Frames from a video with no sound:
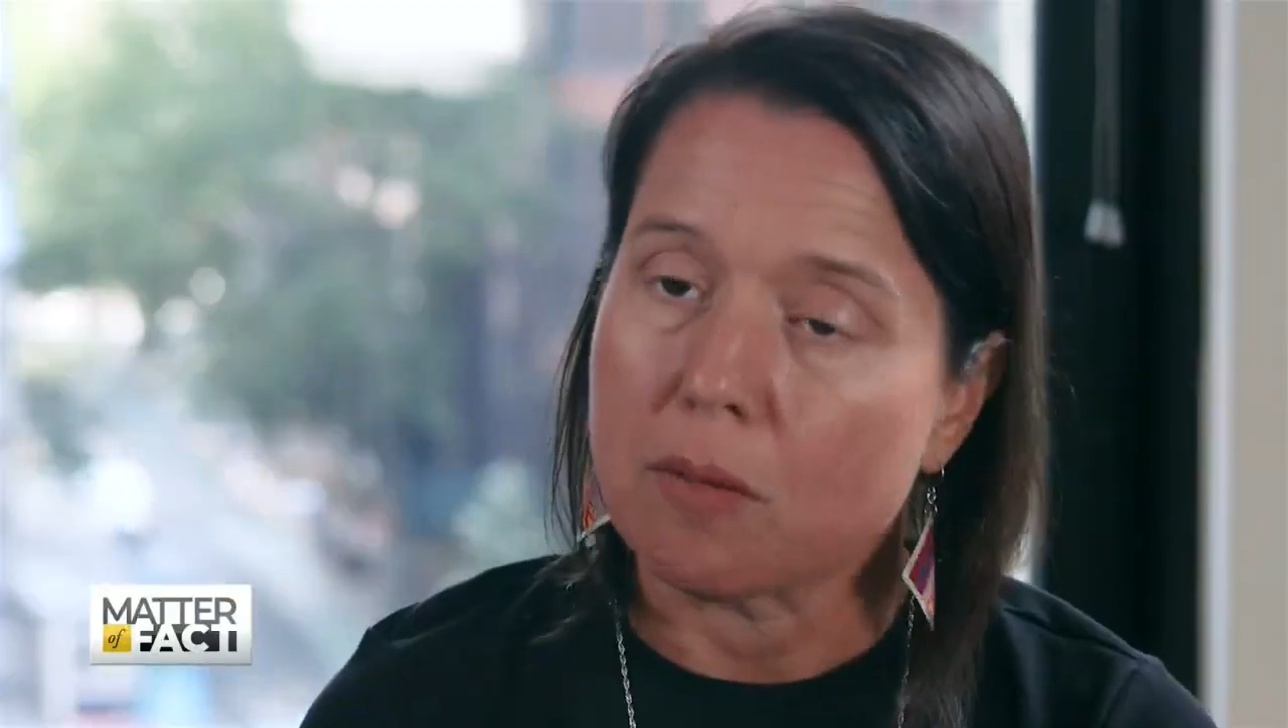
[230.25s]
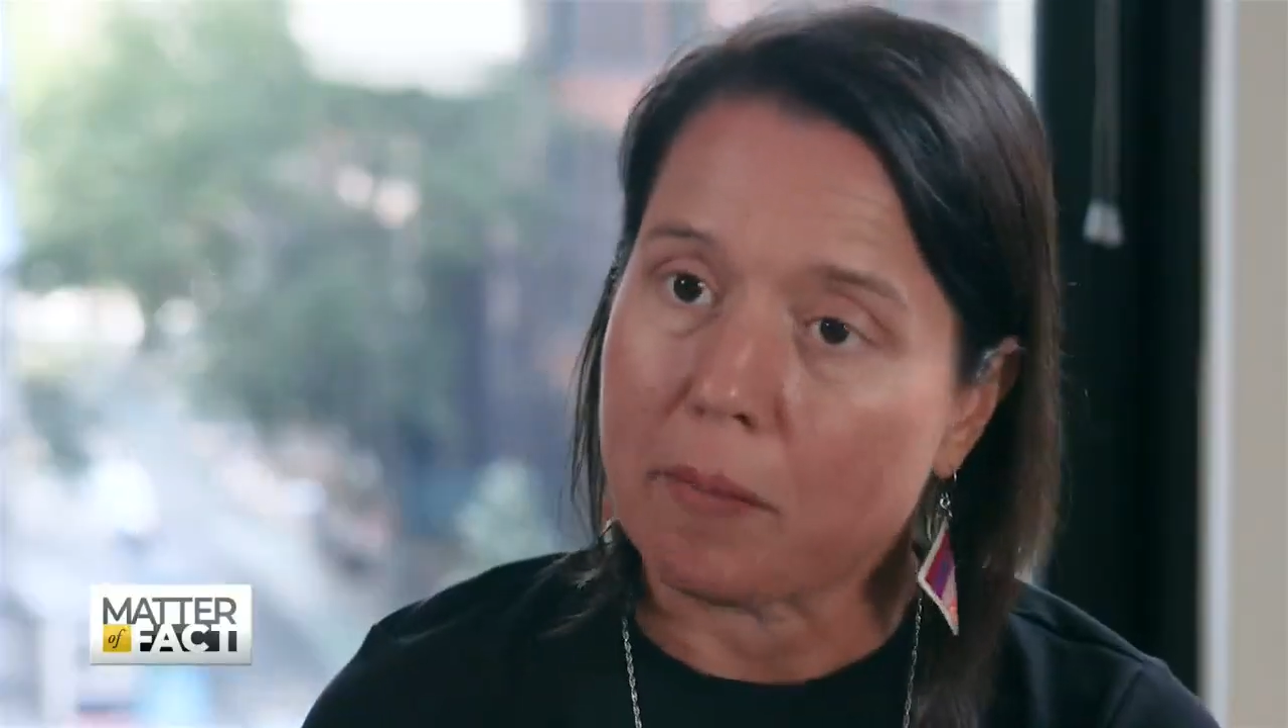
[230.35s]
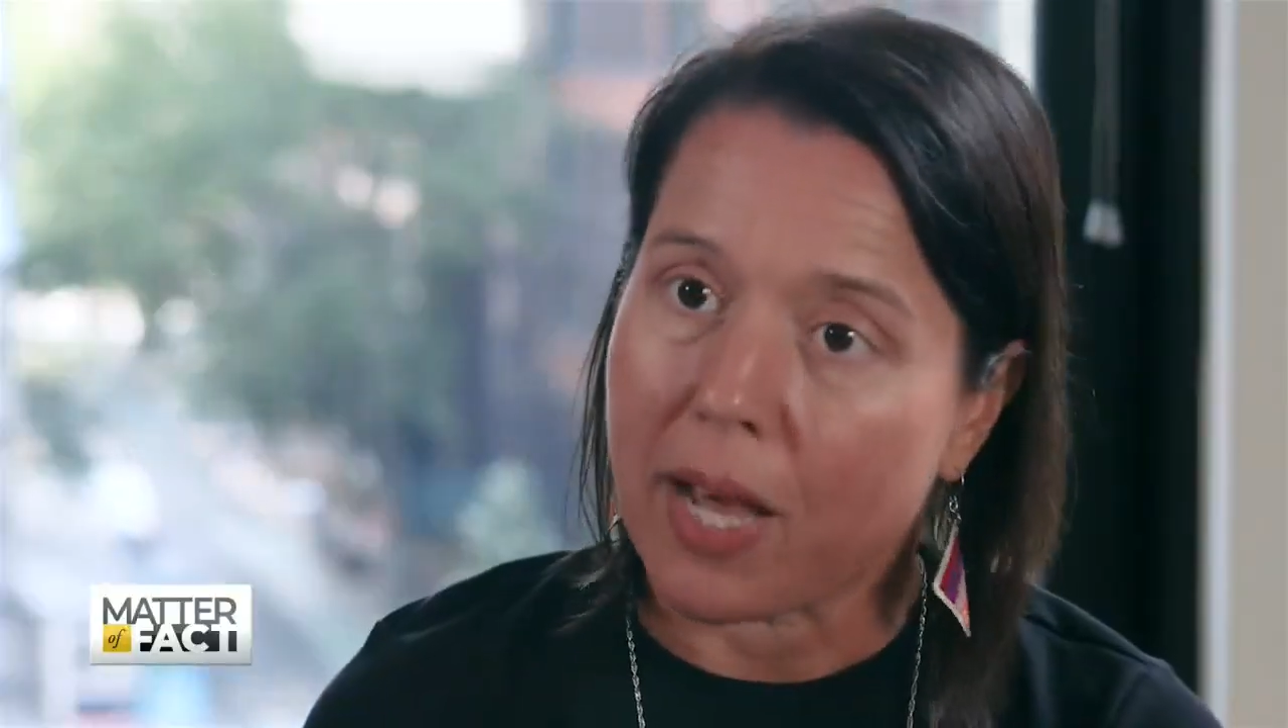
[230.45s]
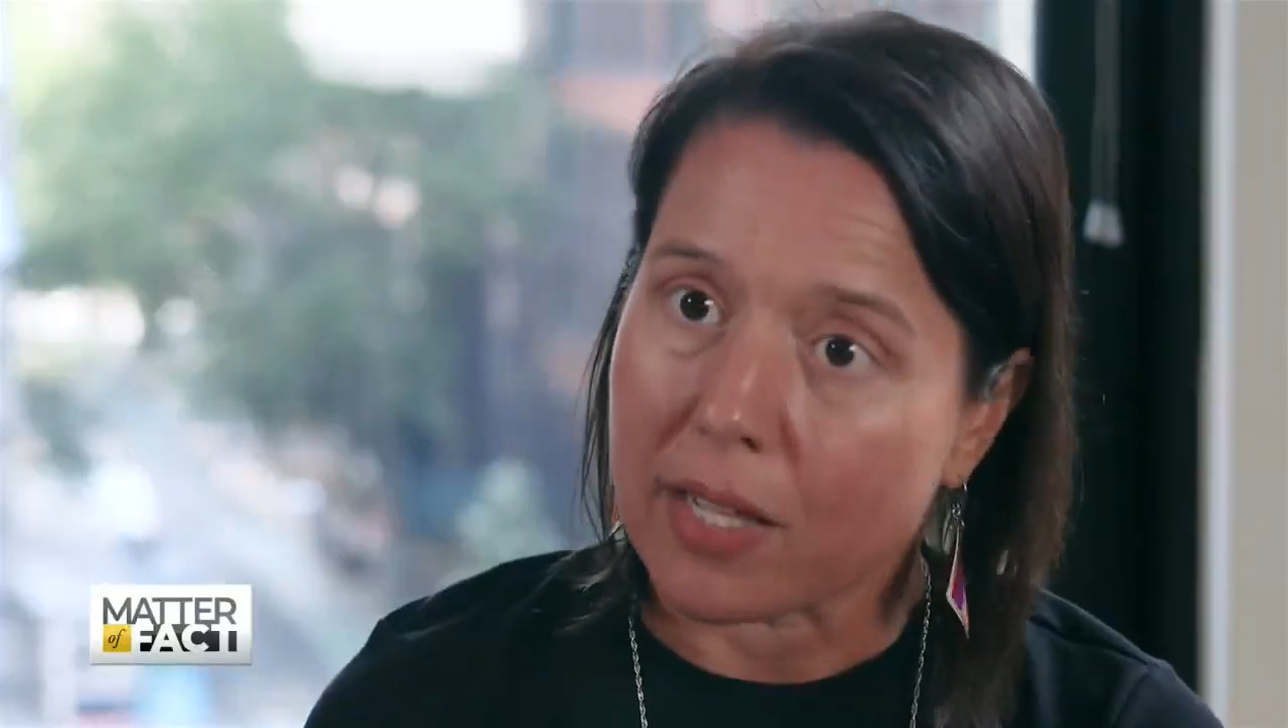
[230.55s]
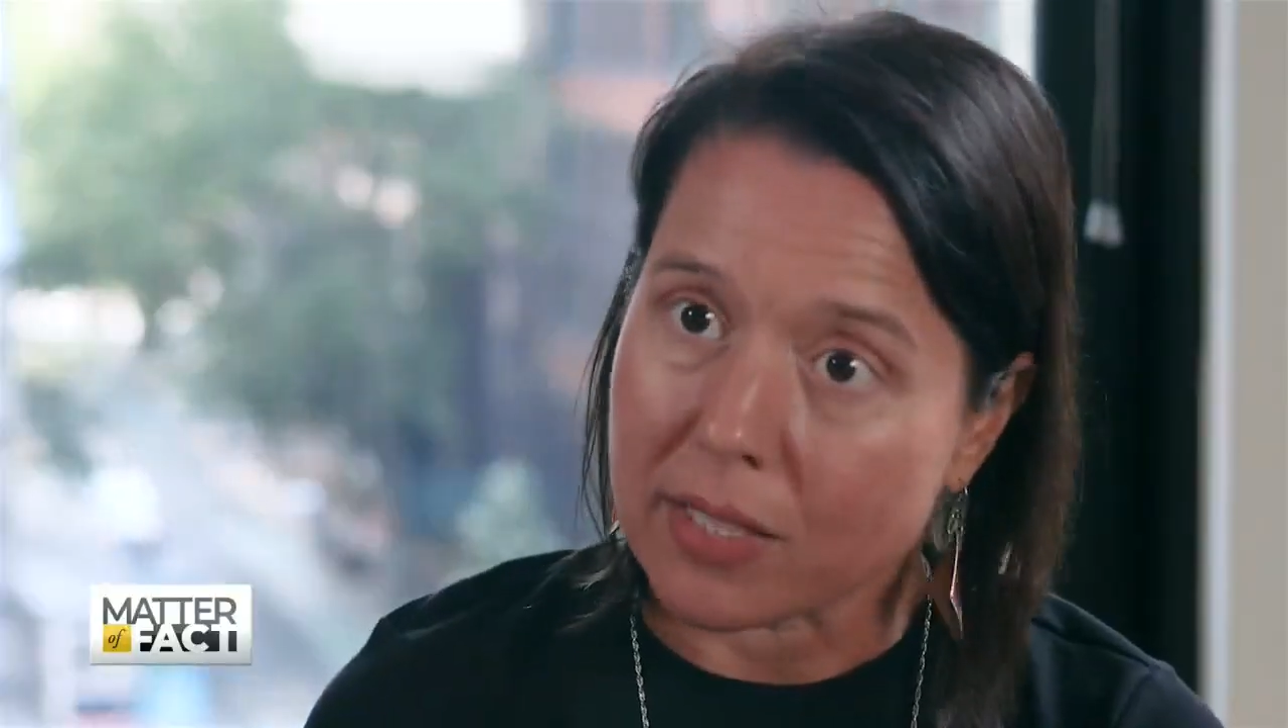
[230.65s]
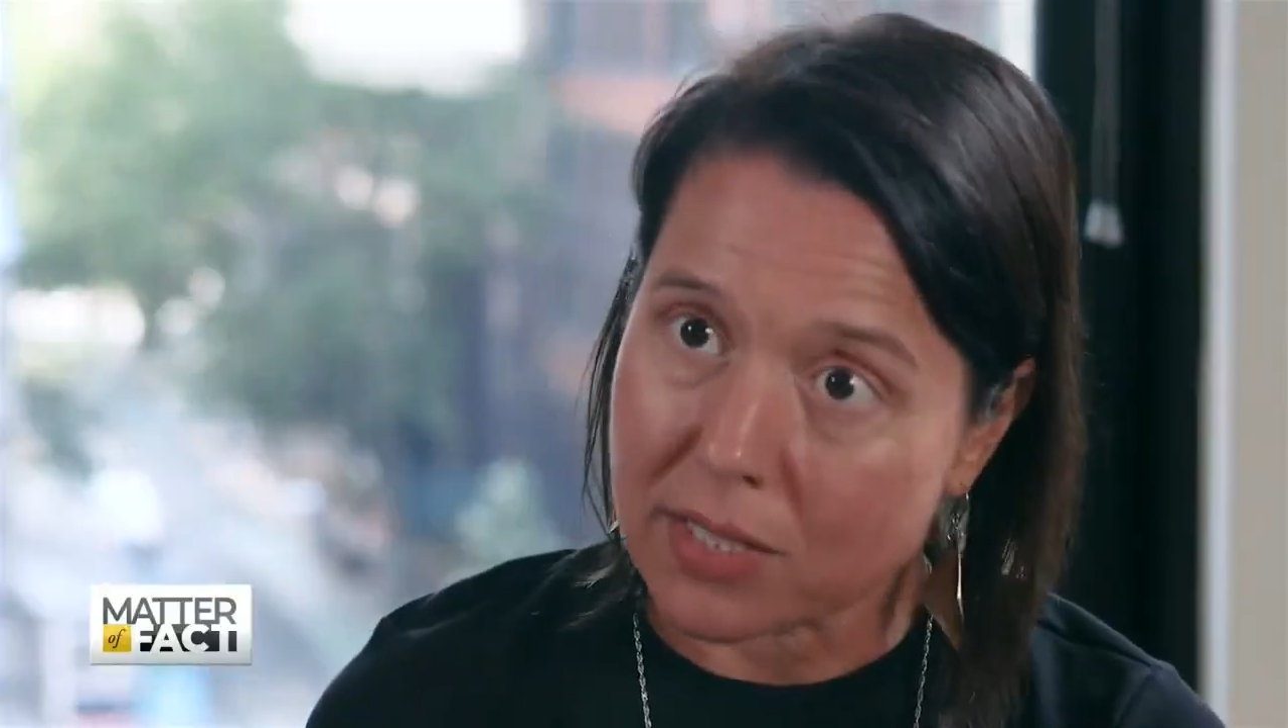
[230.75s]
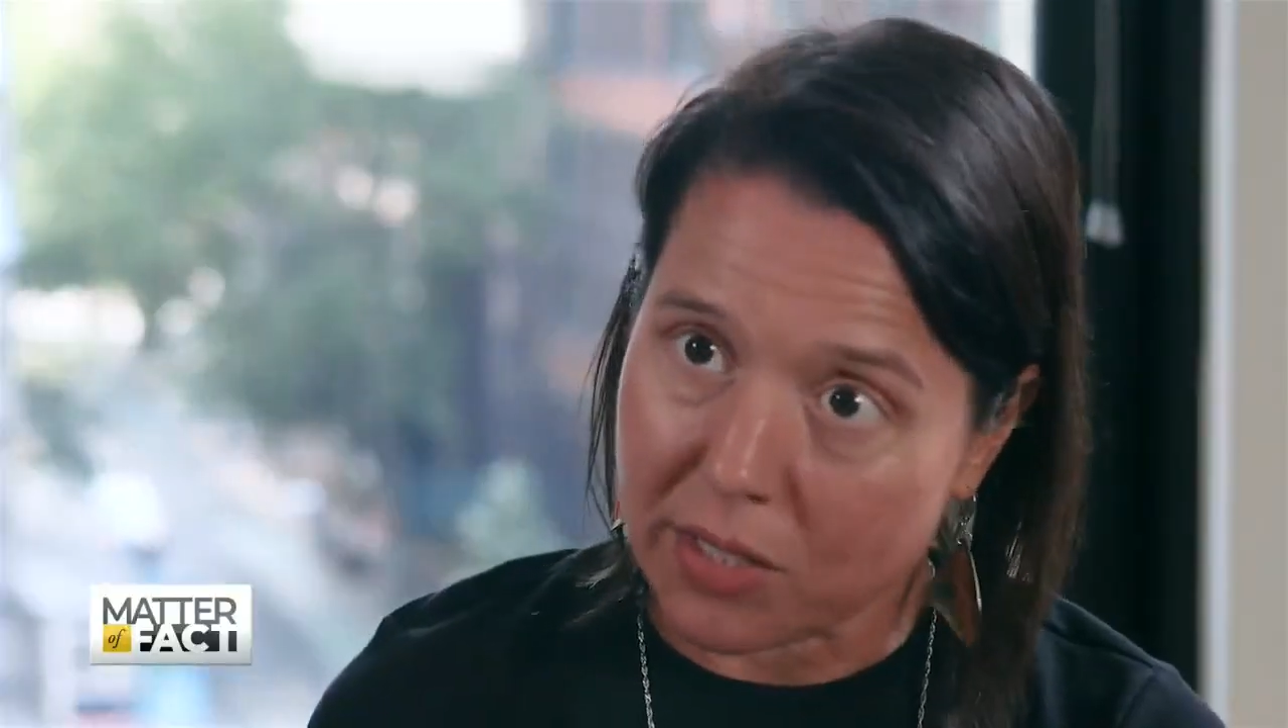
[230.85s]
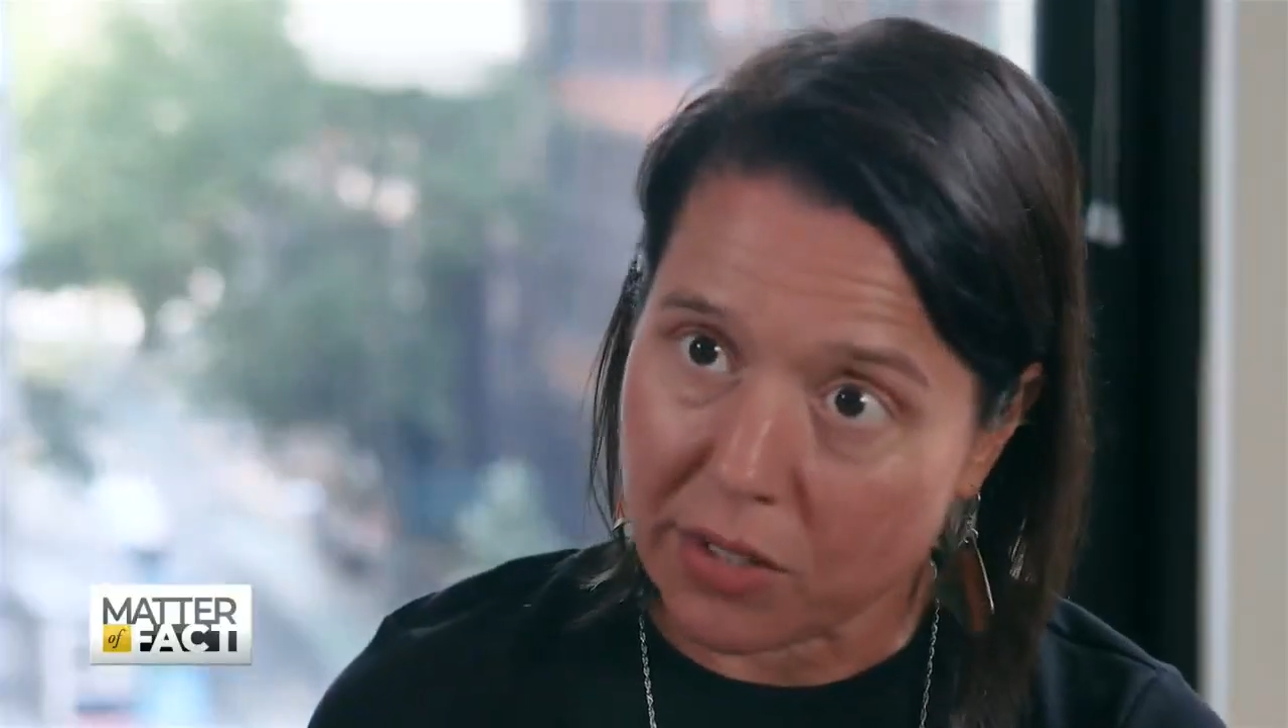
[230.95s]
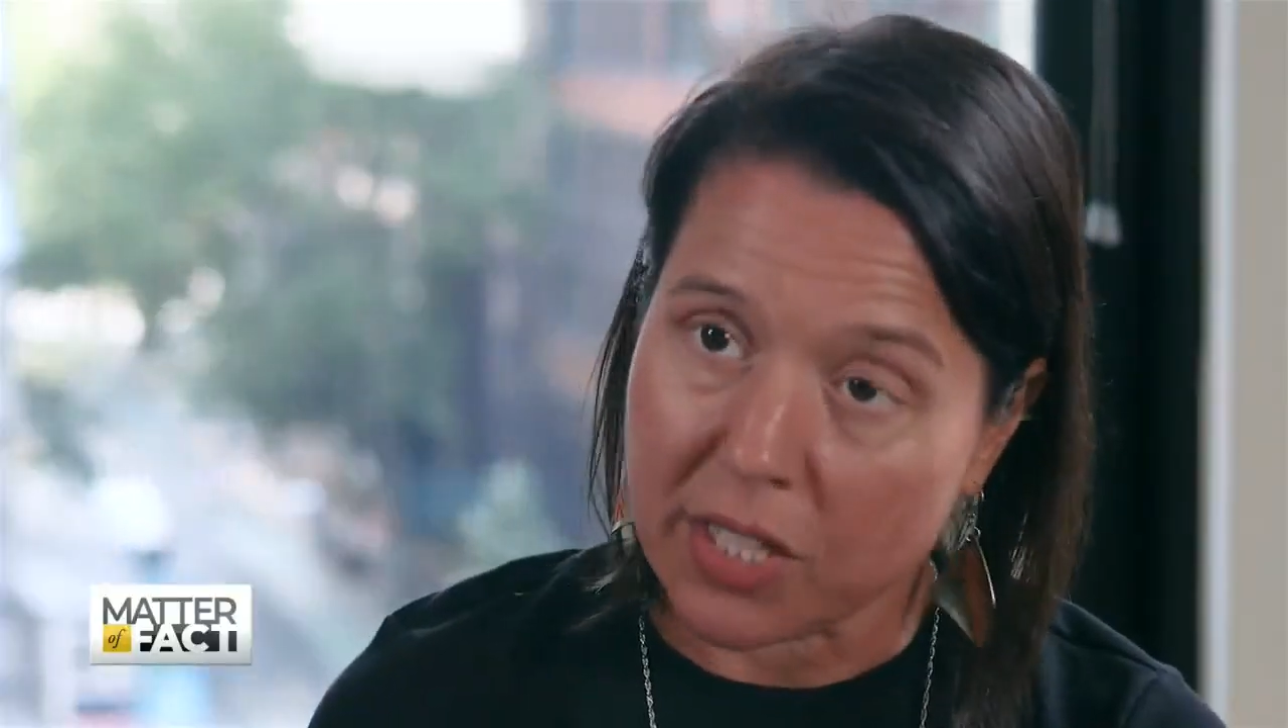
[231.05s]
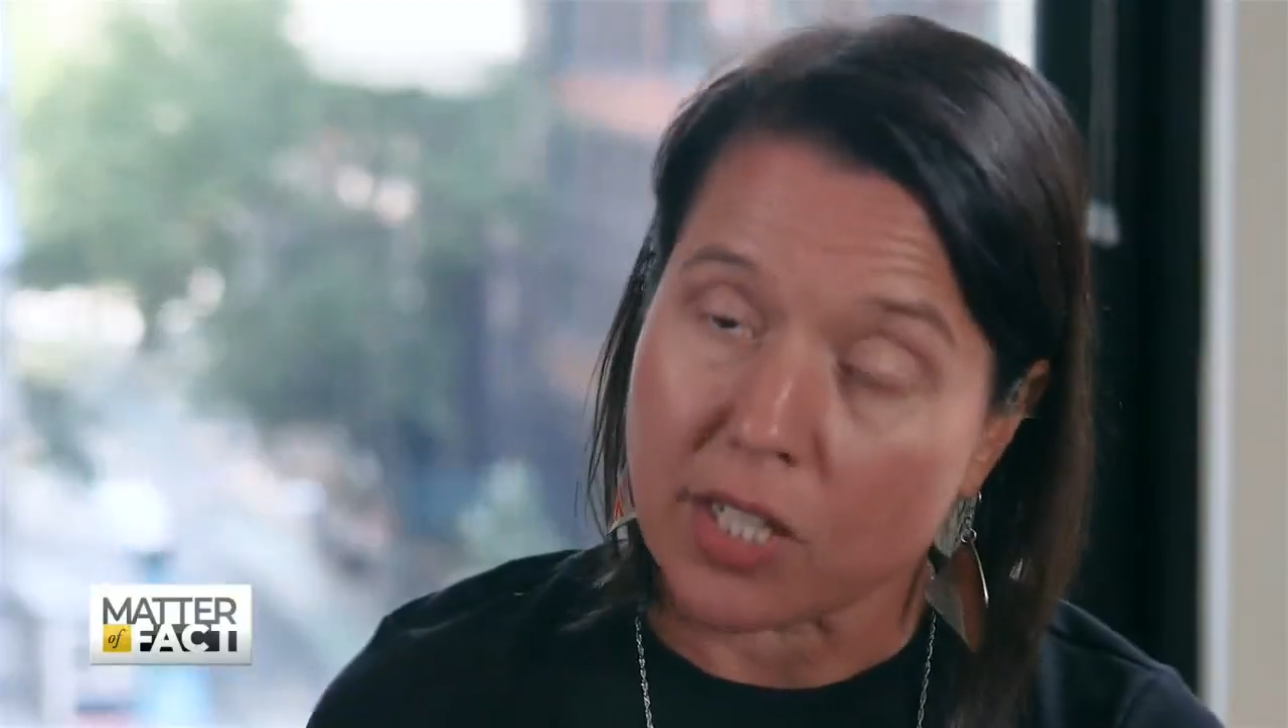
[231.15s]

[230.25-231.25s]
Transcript: imbalance there,